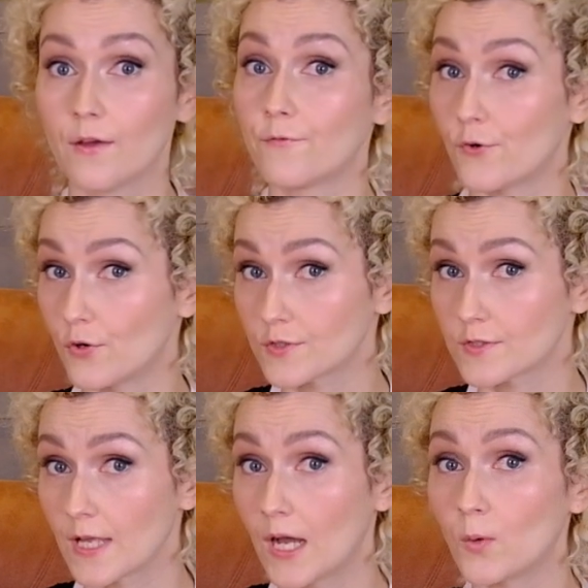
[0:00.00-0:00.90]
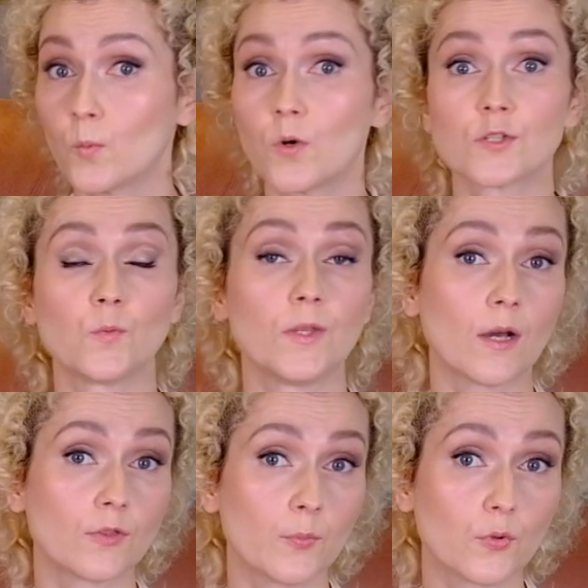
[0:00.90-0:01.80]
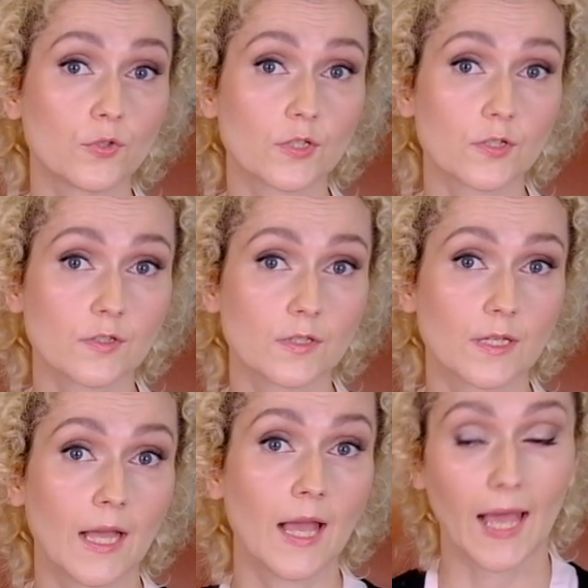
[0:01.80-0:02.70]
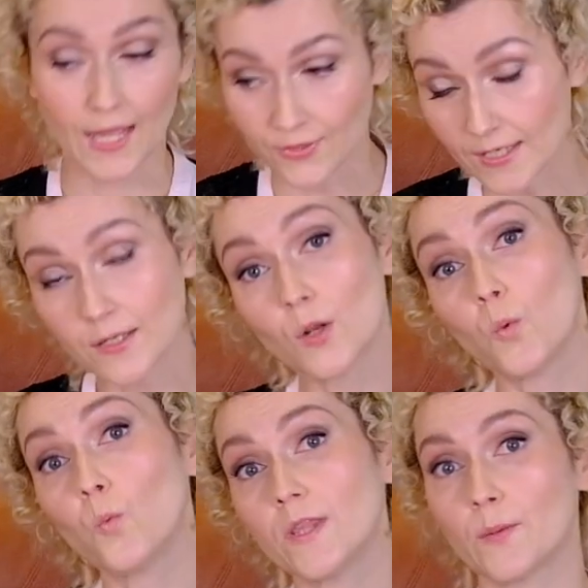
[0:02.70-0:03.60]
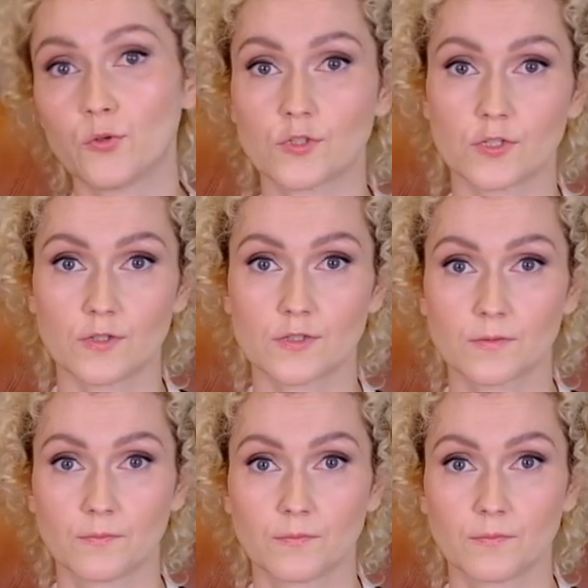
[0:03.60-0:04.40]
First, how it works without the boosters, and then with the boosters.